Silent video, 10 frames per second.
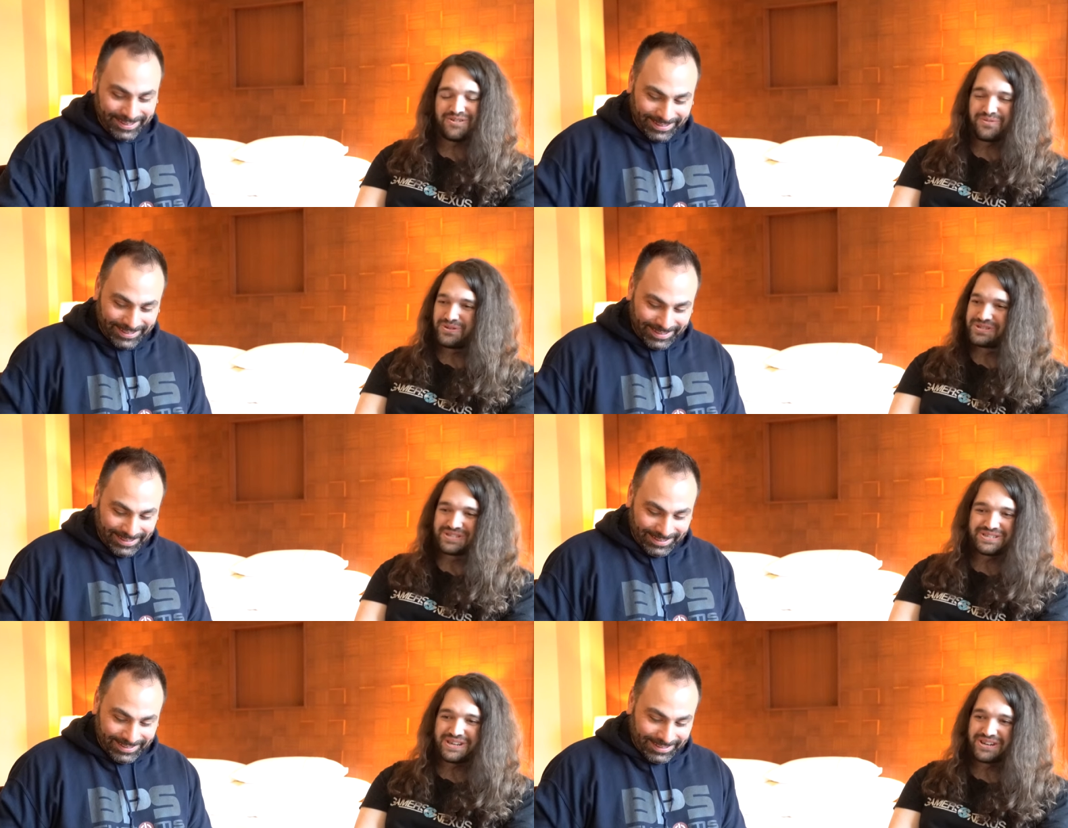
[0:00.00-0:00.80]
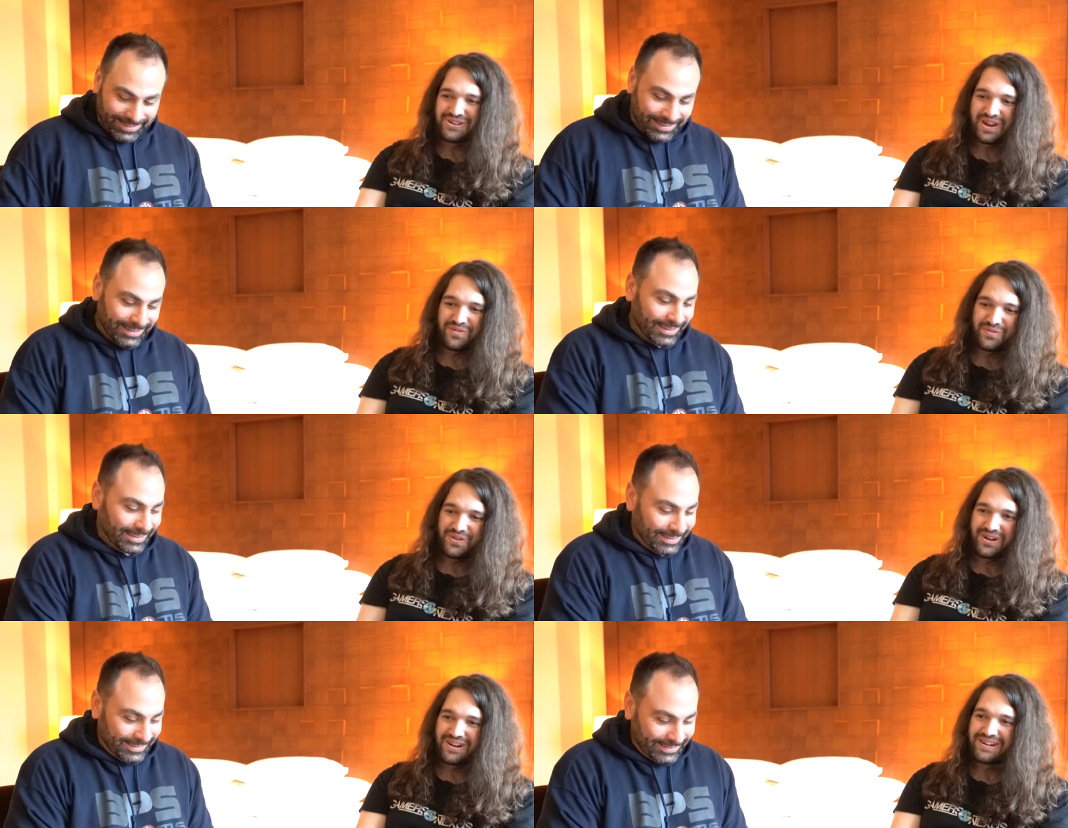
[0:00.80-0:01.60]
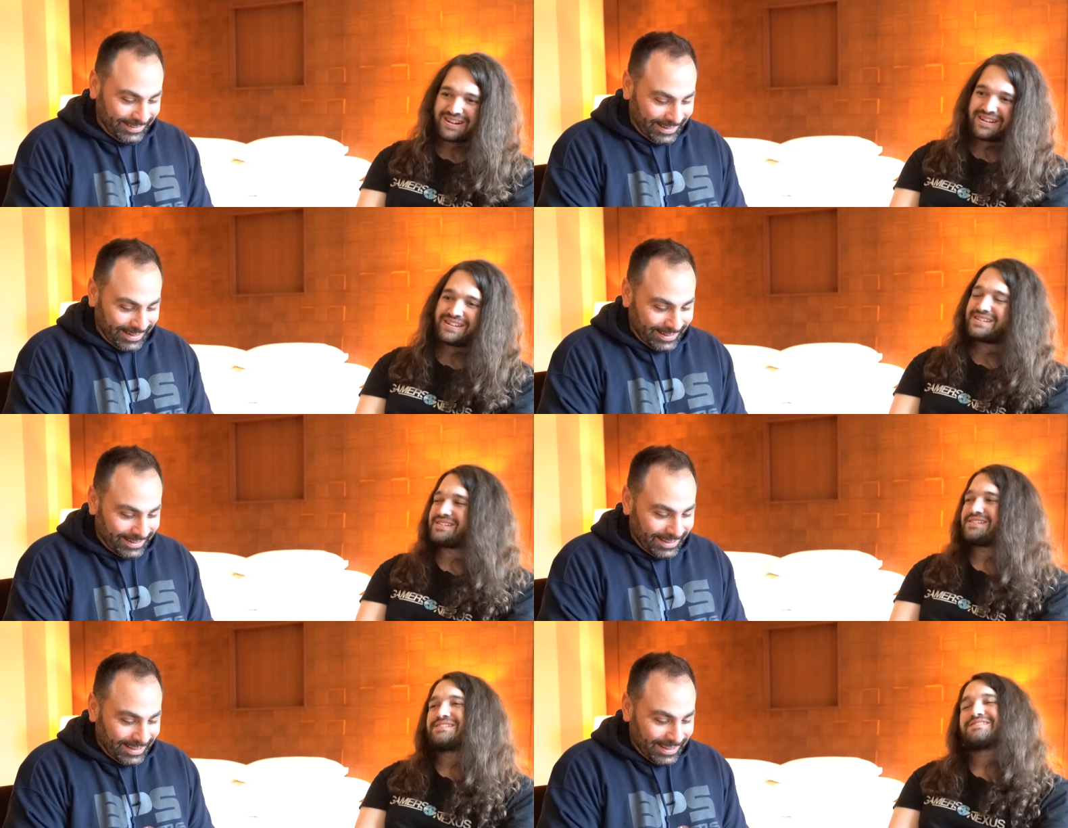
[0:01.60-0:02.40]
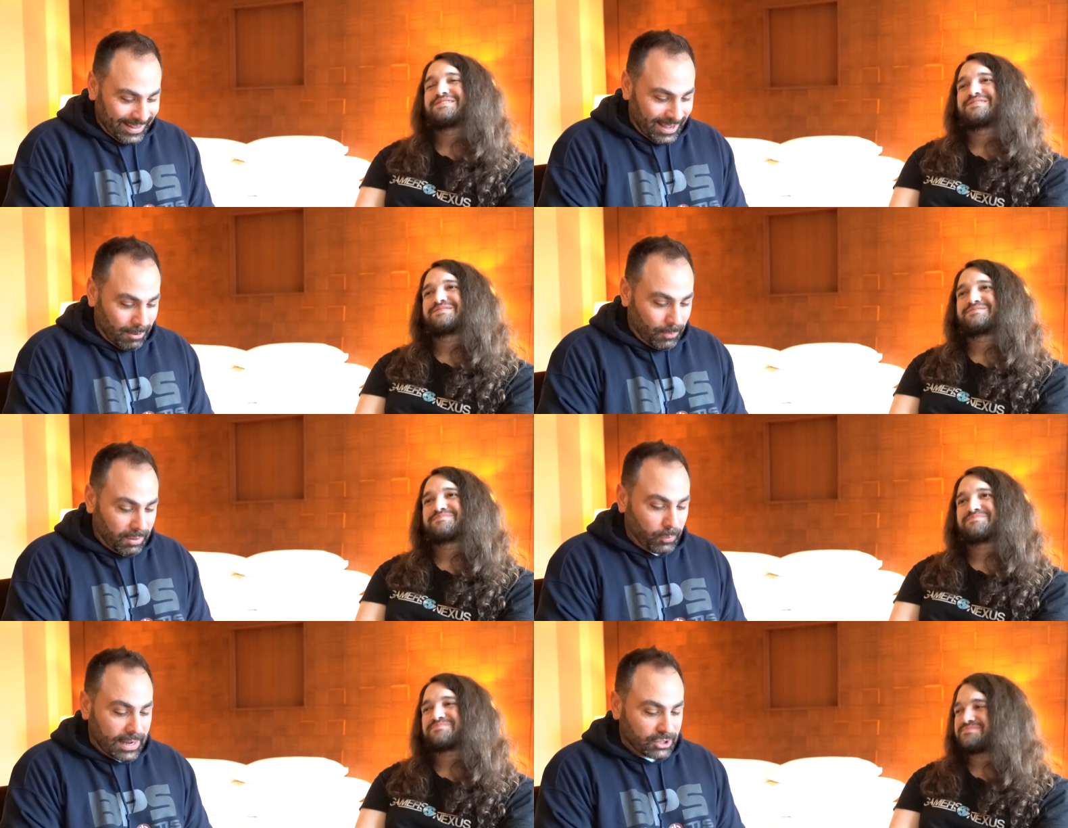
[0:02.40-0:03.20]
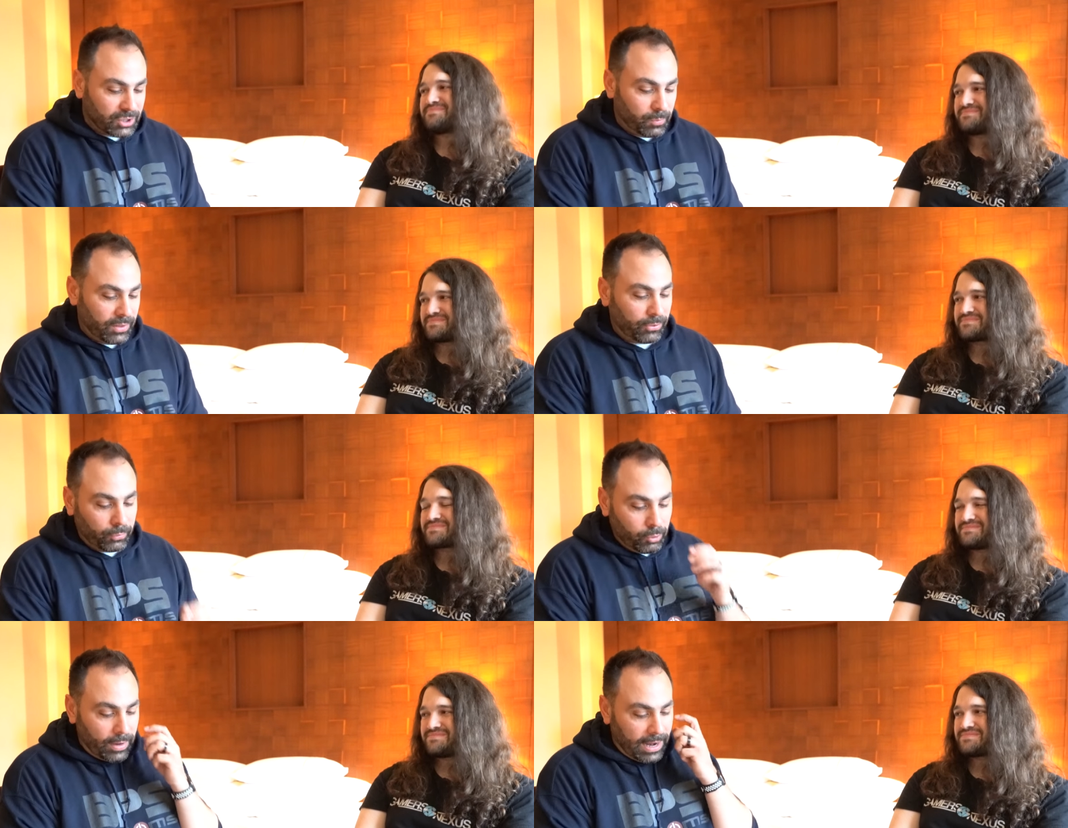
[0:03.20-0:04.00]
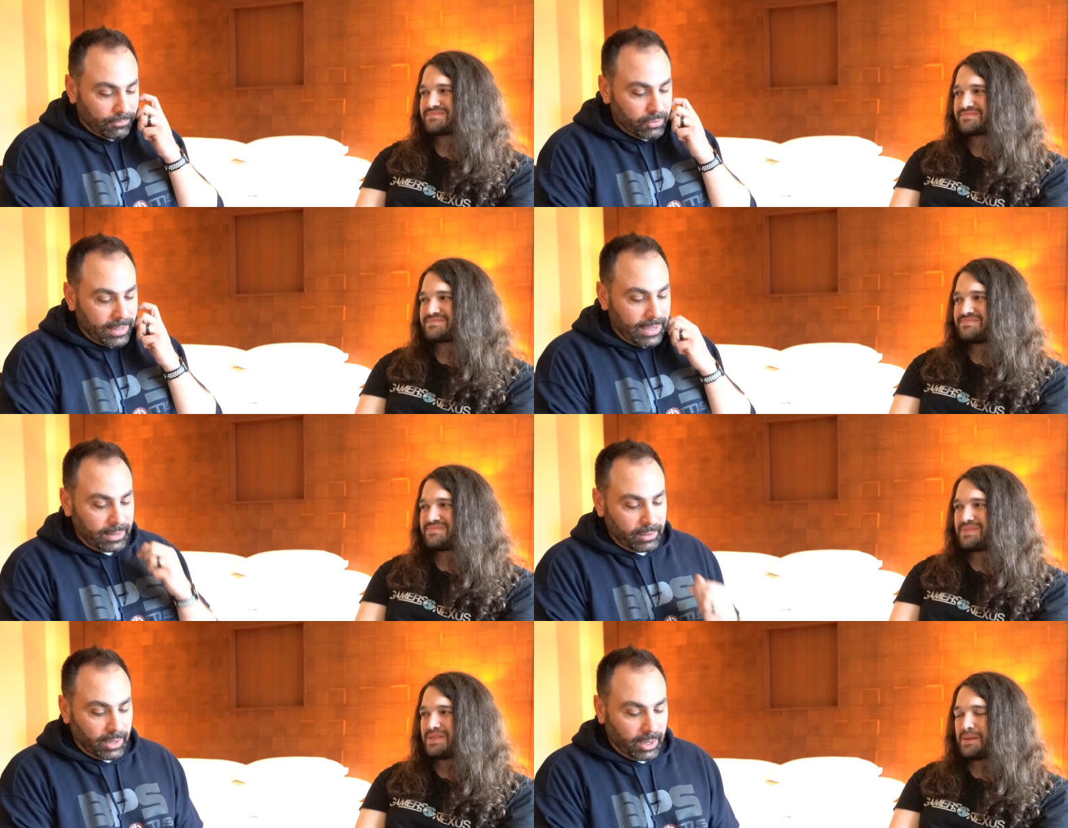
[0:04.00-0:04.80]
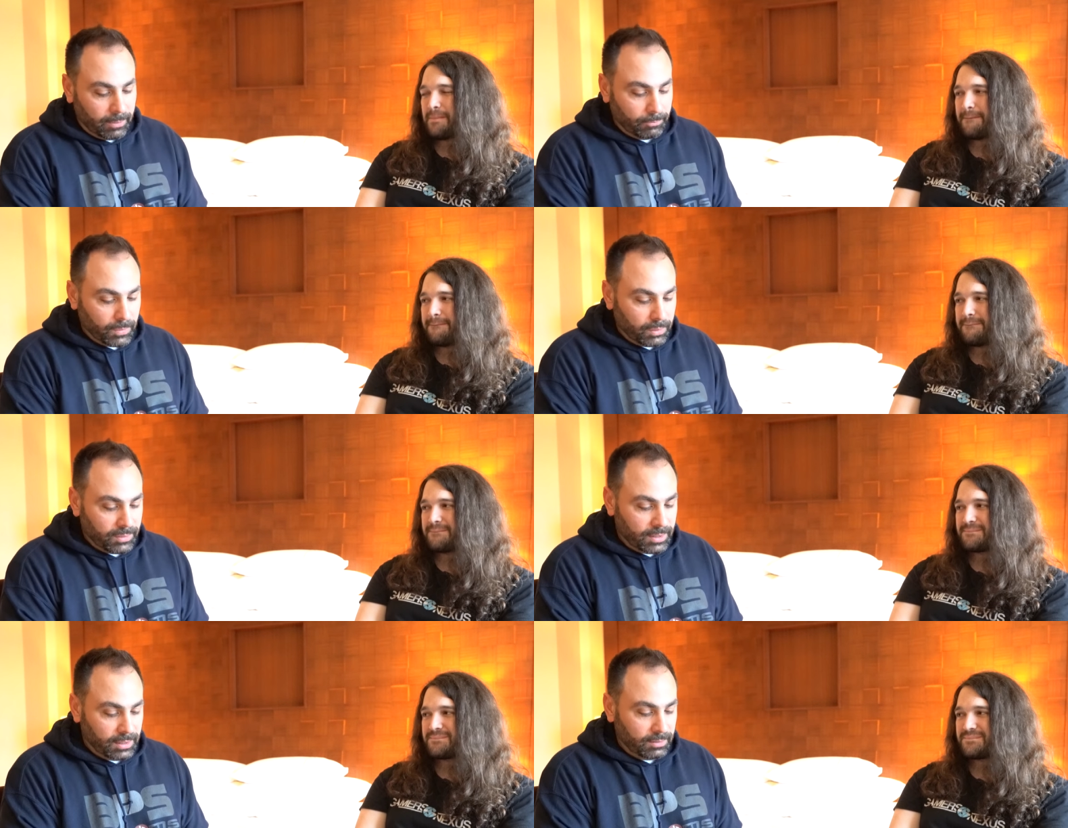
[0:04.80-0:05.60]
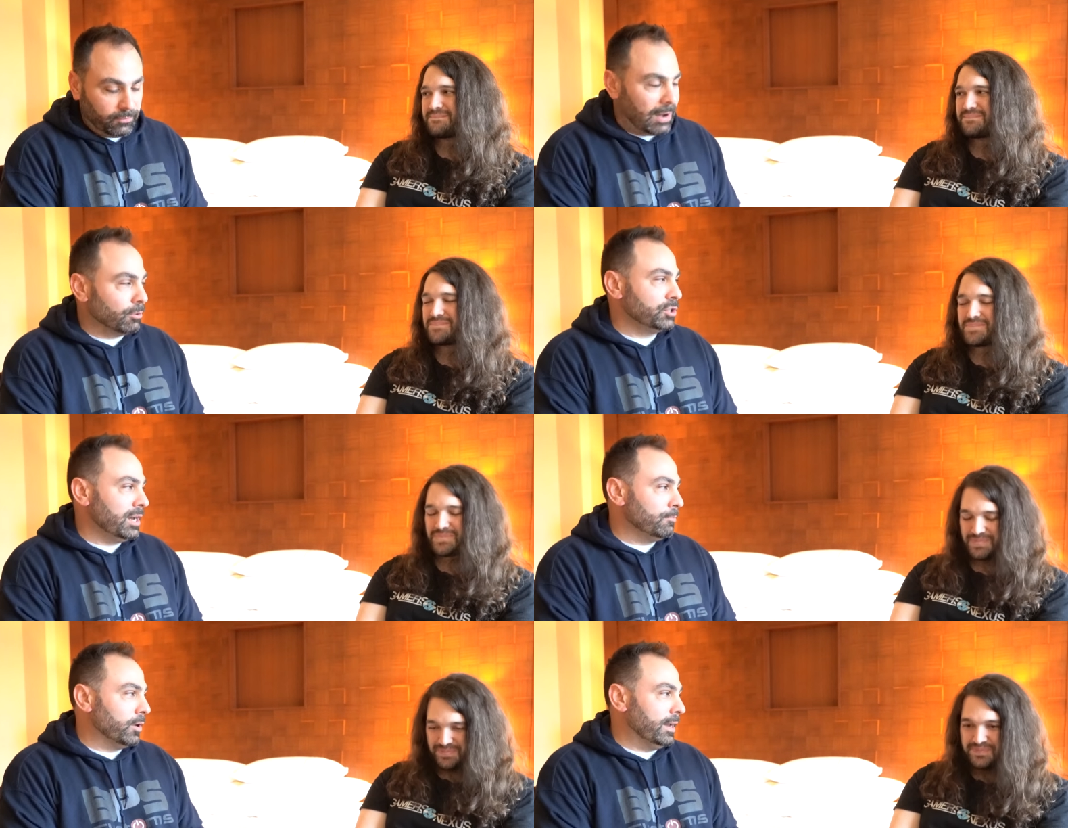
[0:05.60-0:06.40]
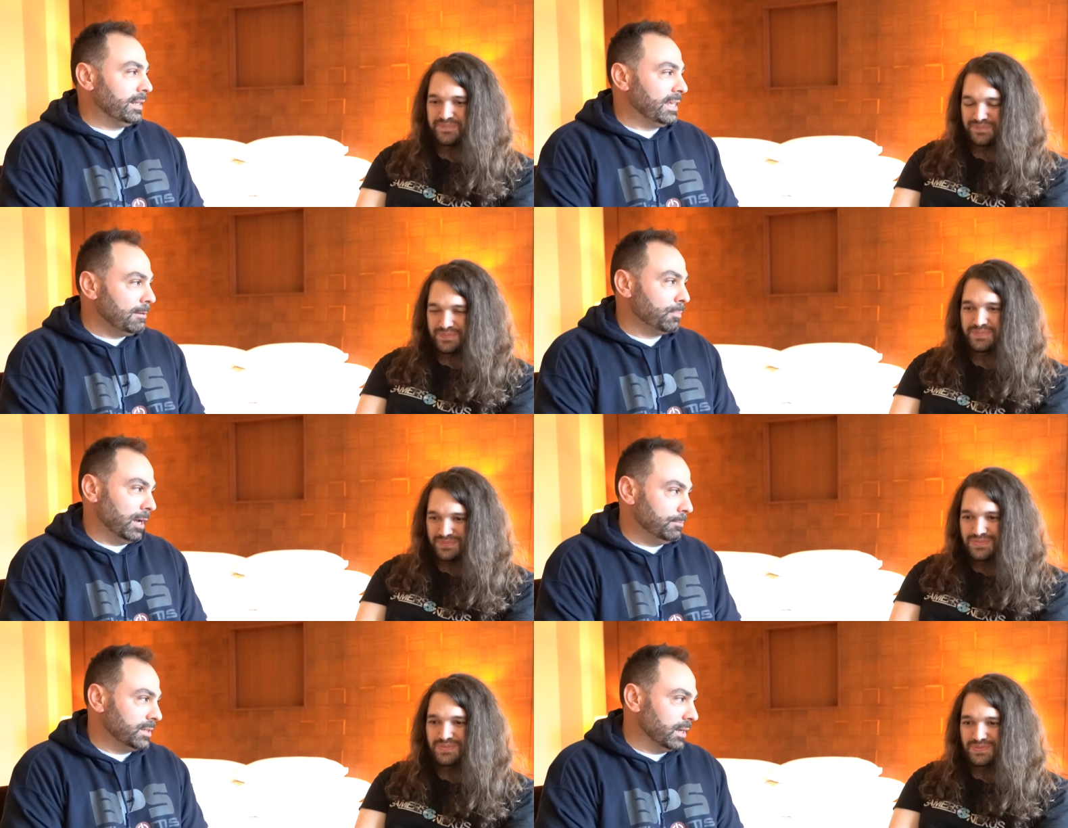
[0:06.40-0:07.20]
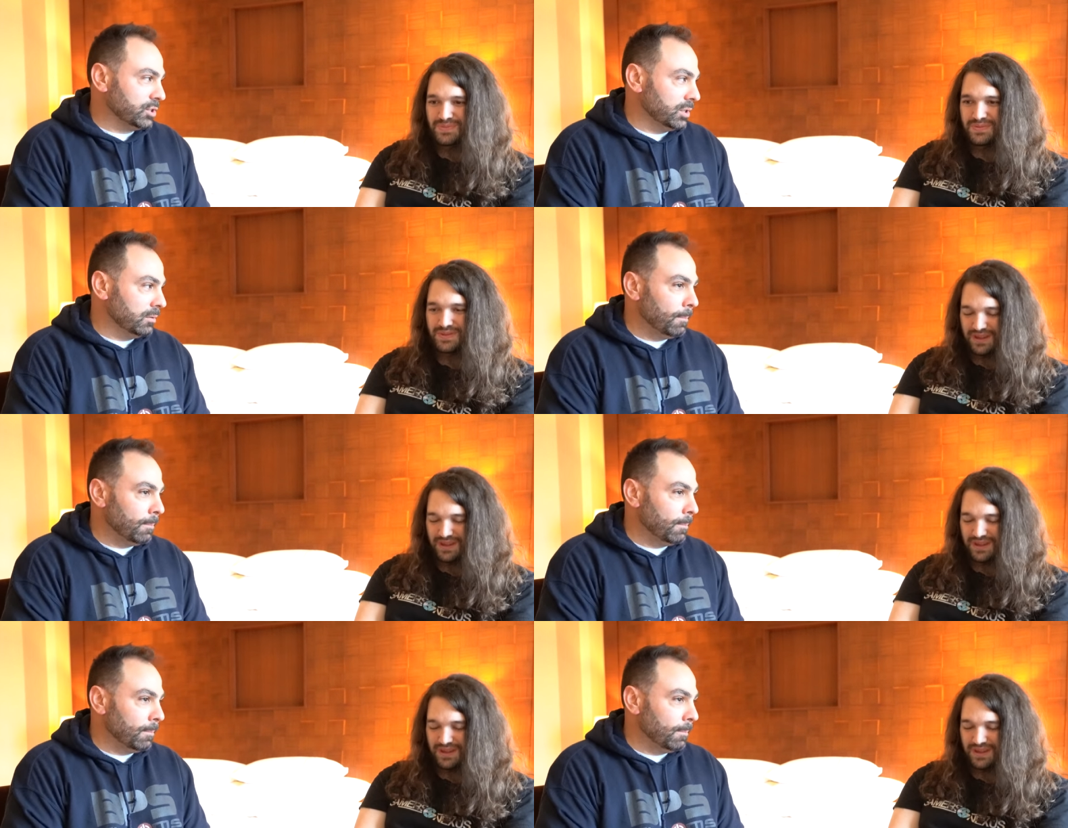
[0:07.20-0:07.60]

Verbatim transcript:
Speaker 1: Your voice does not travel far.
Speaker 2: Yeah. Uh, but we actually went through after that um, the vapor chamber and heat pipe section,